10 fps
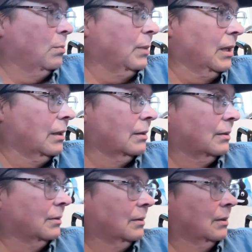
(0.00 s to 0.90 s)
me
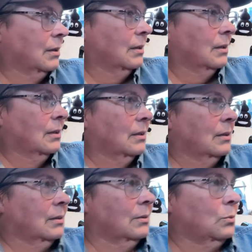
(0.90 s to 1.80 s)

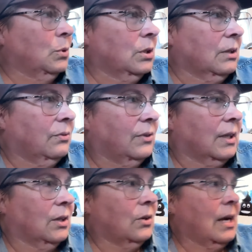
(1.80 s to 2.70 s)
really
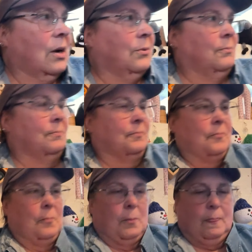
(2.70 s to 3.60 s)
figure out
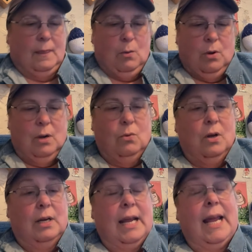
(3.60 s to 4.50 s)
what I want.